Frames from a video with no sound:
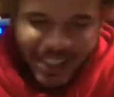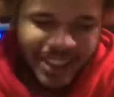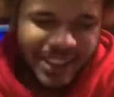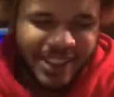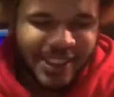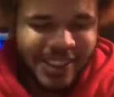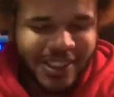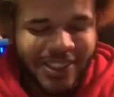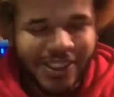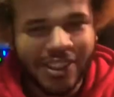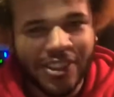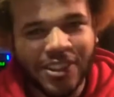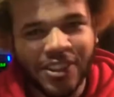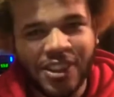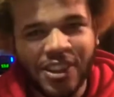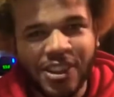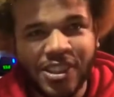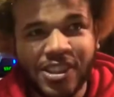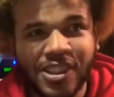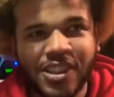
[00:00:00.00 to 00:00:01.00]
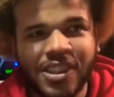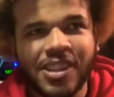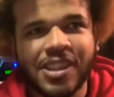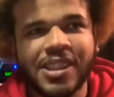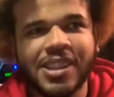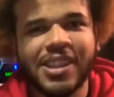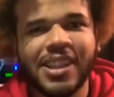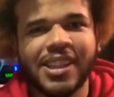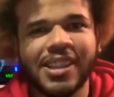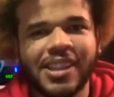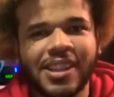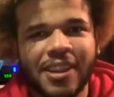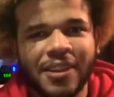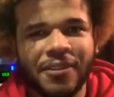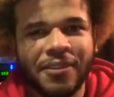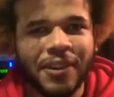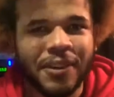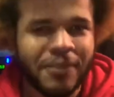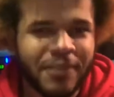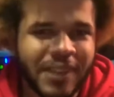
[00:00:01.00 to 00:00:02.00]
So there's 6
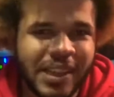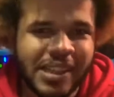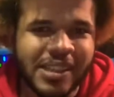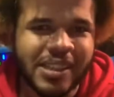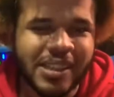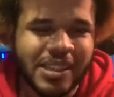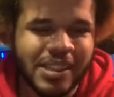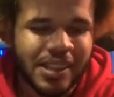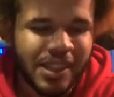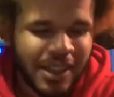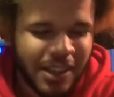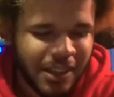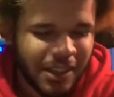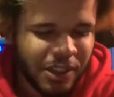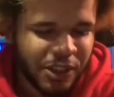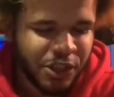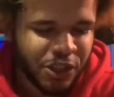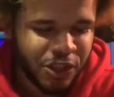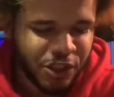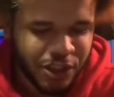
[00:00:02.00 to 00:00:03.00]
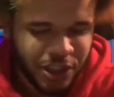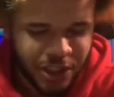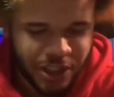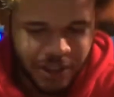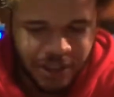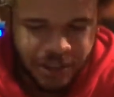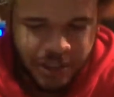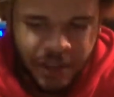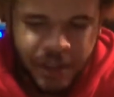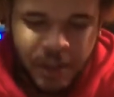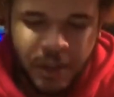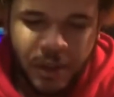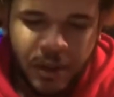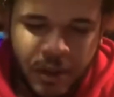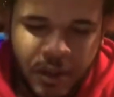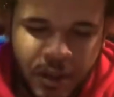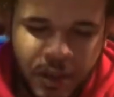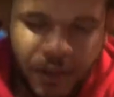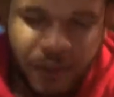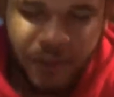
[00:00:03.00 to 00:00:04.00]
different phases in each turn.
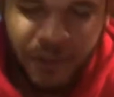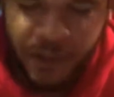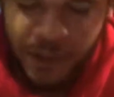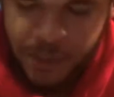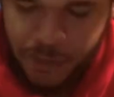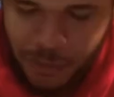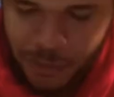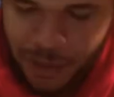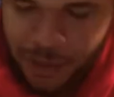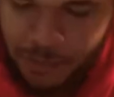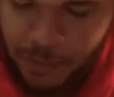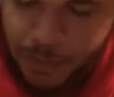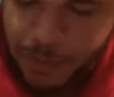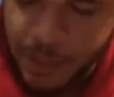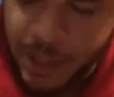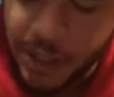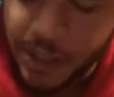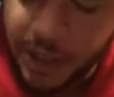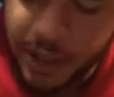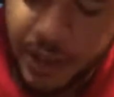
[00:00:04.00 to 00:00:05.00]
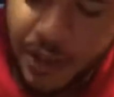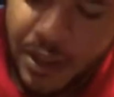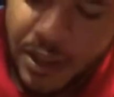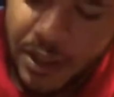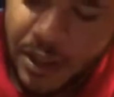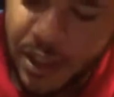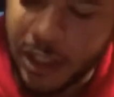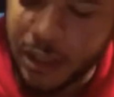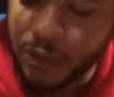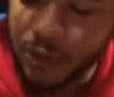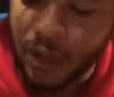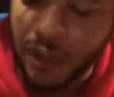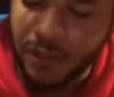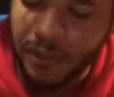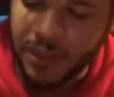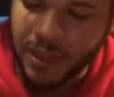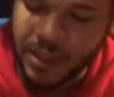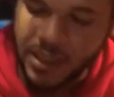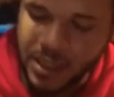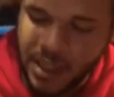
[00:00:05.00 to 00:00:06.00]
The first one being the draw
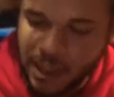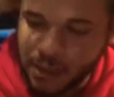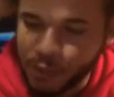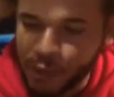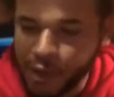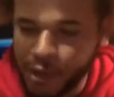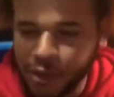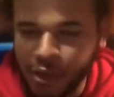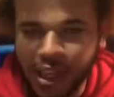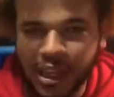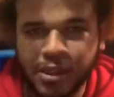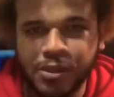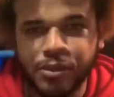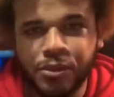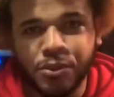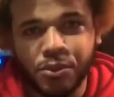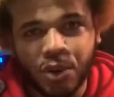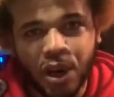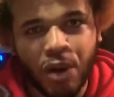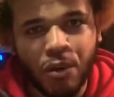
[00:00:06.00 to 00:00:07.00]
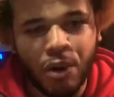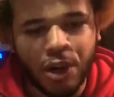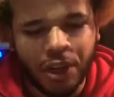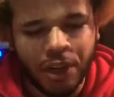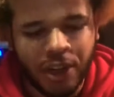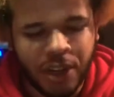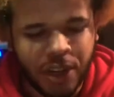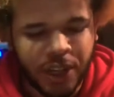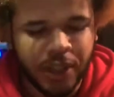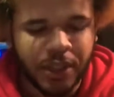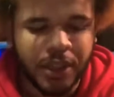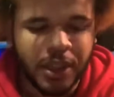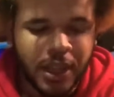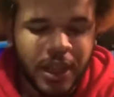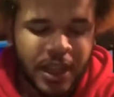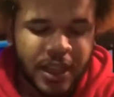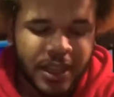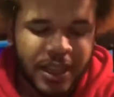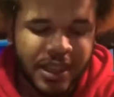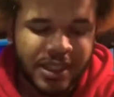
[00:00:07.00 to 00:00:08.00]
phase. That's when you get to draw 1 card.
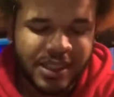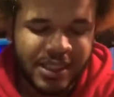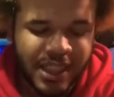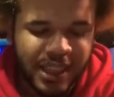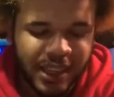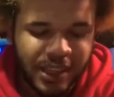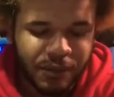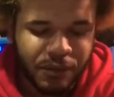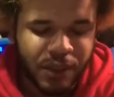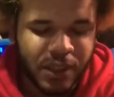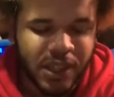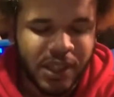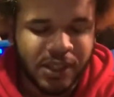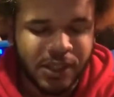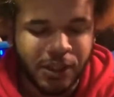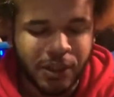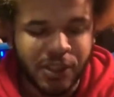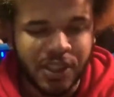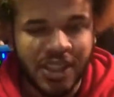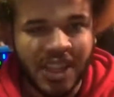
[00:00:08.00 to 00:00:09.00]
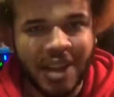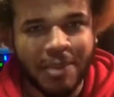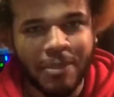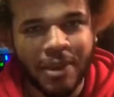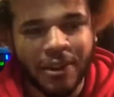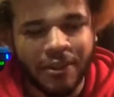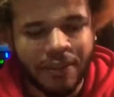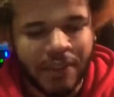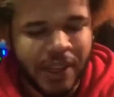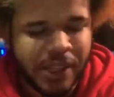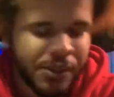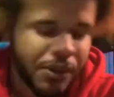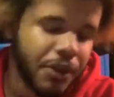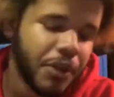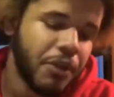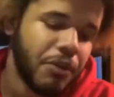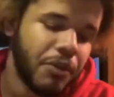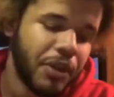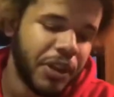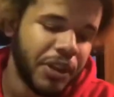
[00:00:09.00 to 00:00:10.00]
The second one is your standby phase,
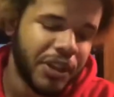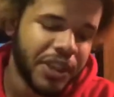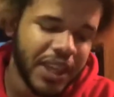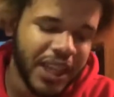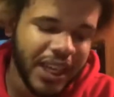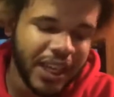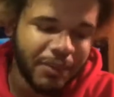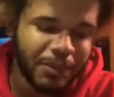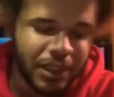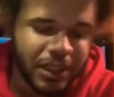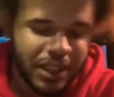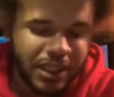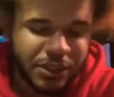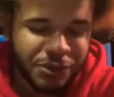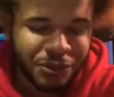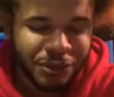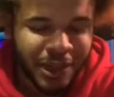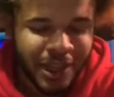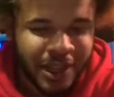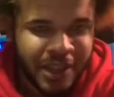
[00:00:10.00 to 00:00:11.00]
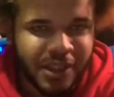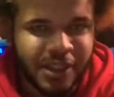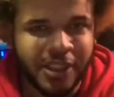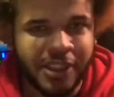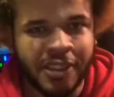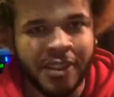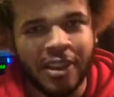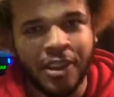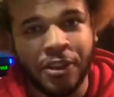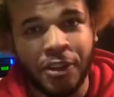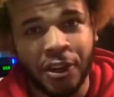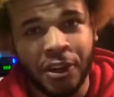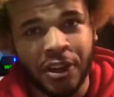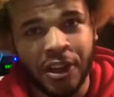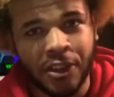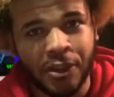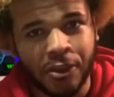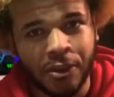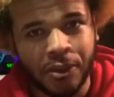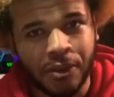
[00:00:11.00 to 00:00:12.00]
when you think about the strategy that you're gonna
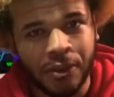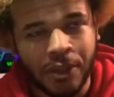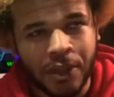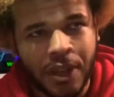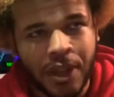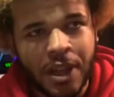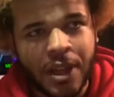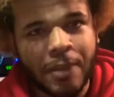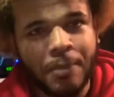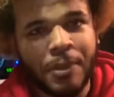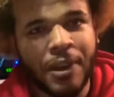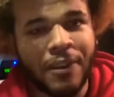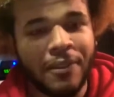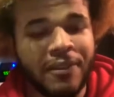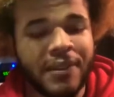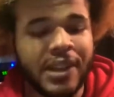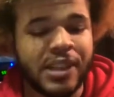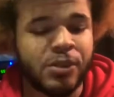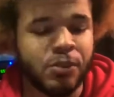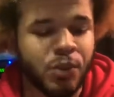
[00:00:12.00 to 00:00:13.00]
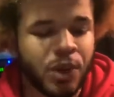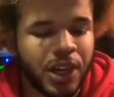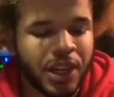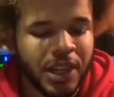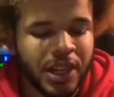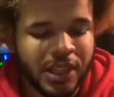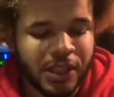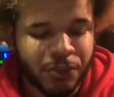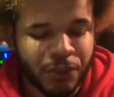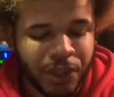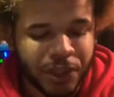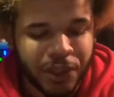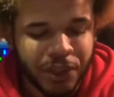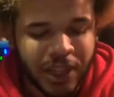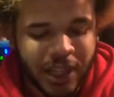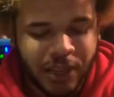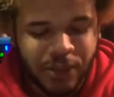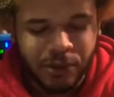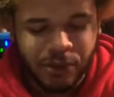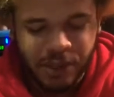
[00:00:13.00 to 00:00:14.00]
do. Main phase 1 is when you get
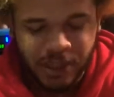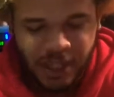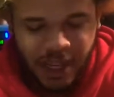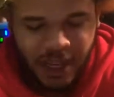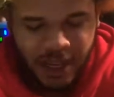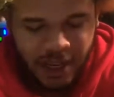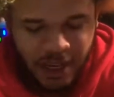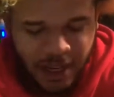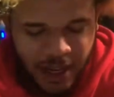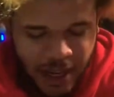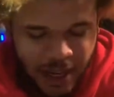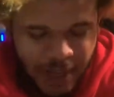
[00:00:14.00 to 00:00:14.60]
to set any